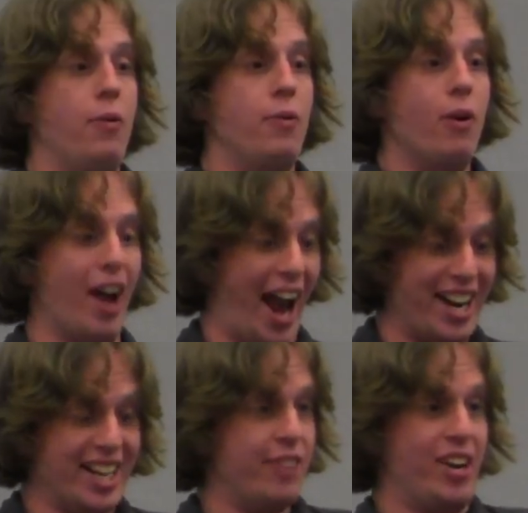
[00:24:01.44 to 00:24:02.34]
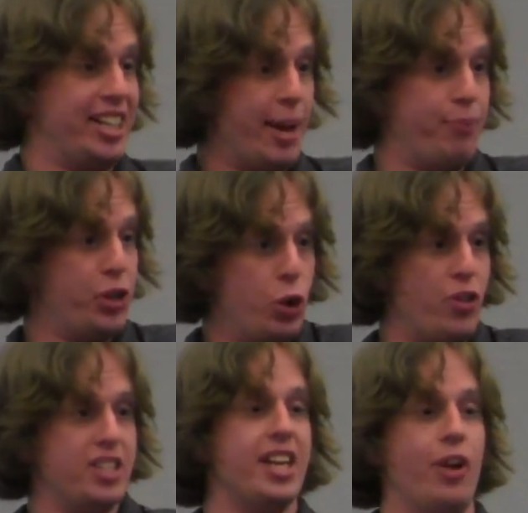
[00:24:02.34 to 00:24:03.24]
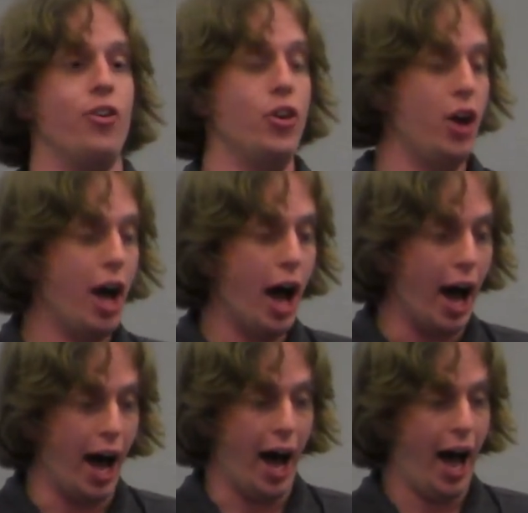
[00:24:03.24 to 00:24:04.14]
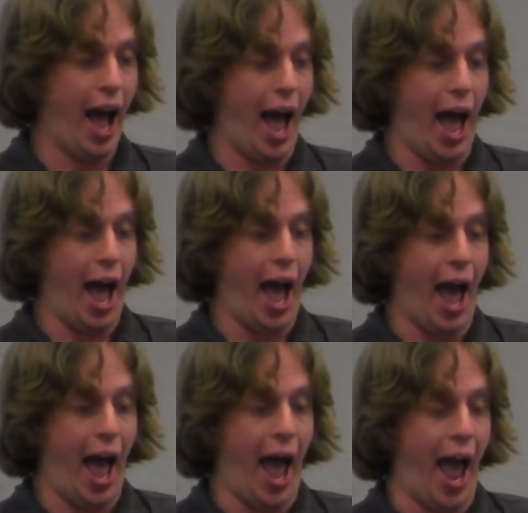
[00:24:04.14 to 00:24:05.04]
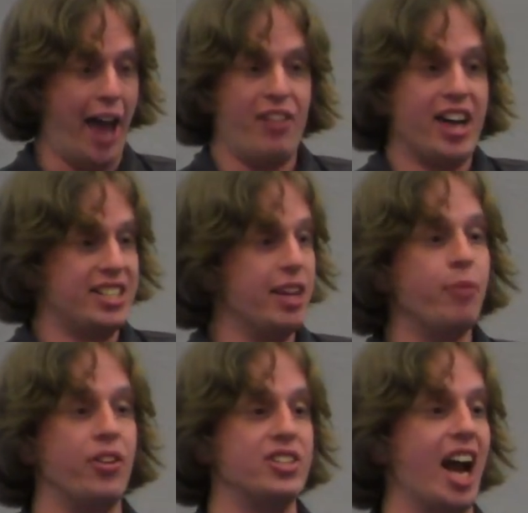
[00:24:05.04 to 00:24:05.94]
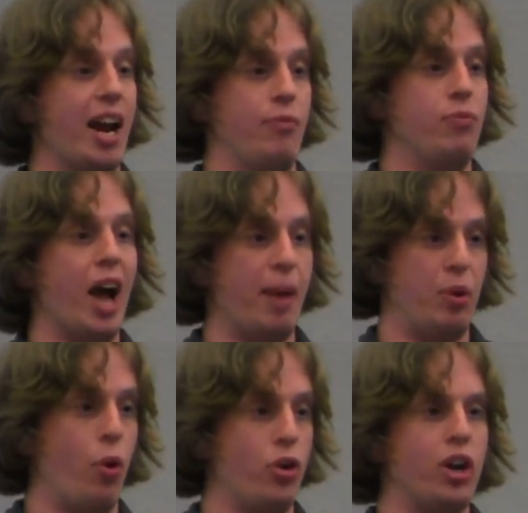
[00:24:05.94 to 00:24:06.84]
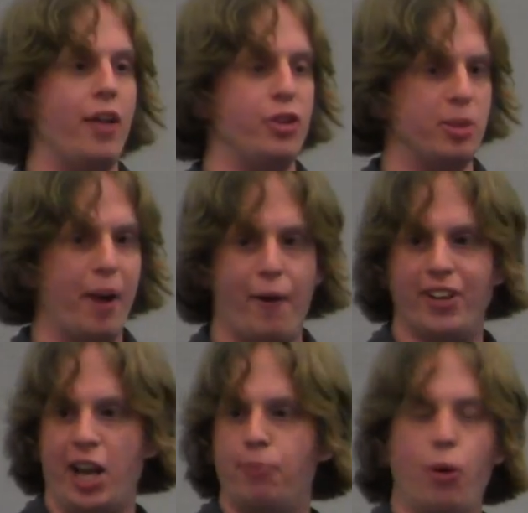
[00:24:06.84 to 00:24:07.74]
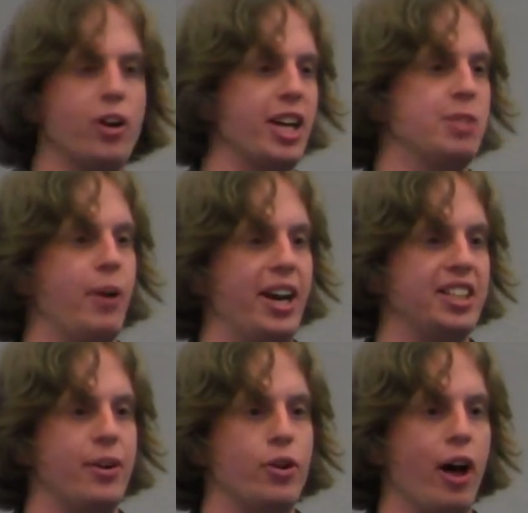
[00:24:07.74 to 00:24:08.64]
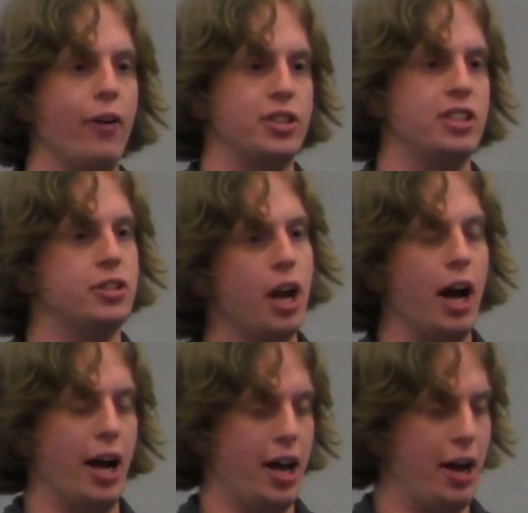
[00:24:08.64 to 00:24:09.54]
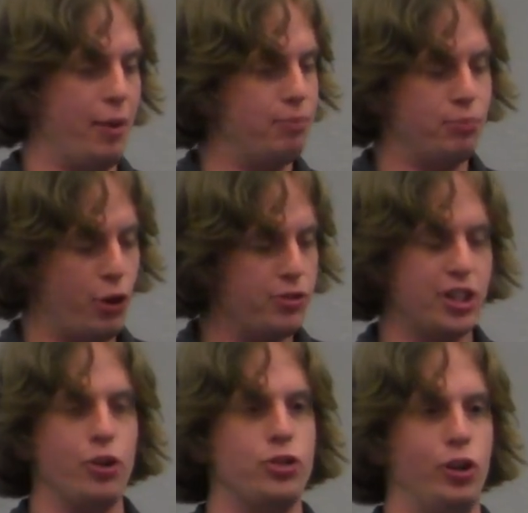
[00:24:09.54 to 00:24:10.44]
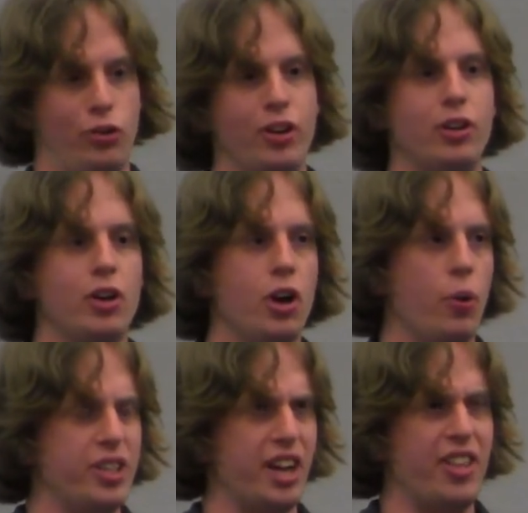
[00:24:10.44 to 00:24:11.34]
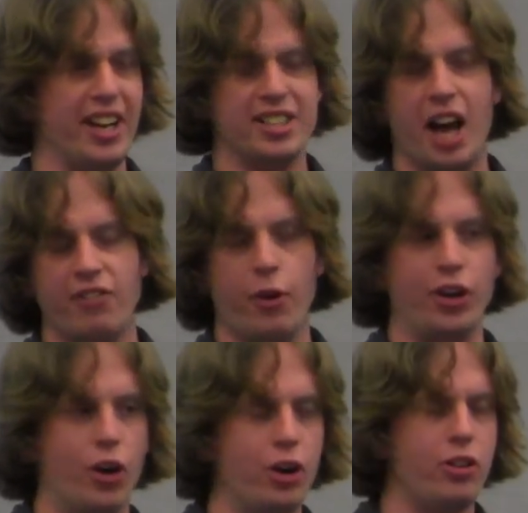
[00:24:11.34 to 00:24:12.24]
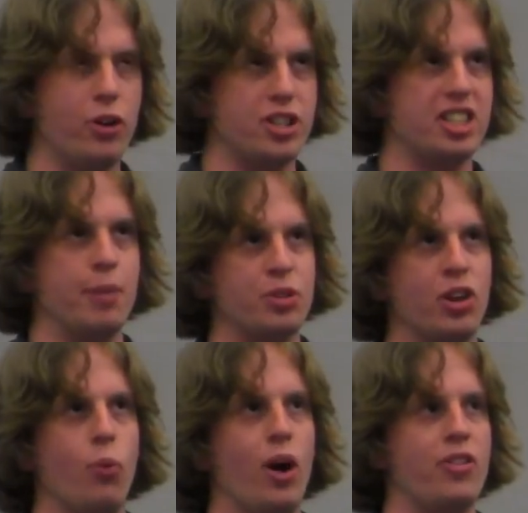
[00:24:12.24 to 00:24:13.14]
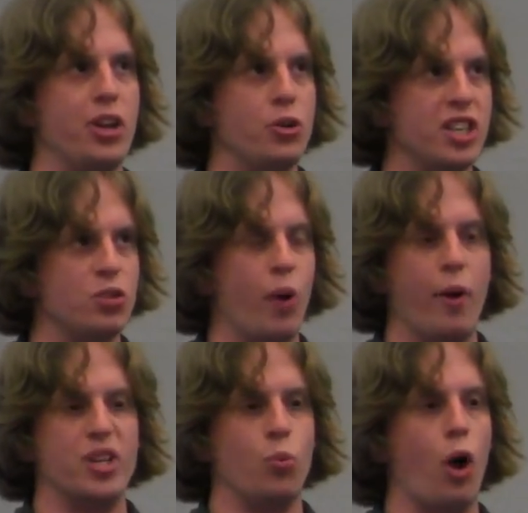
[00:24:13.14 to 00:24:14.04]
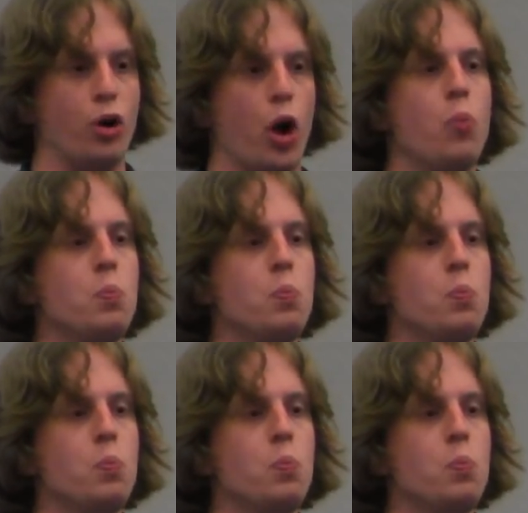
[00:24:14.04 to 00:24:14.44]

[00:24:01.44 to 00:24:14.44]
Right? I didn't even attempt to do this here. Uh, and that's something that's gotta, gotta be worked on. There's apparently a book explaining zero knowledge uh, proofs to your children, which I think is not very good. There's a subsequent one that uses Where is Waldo?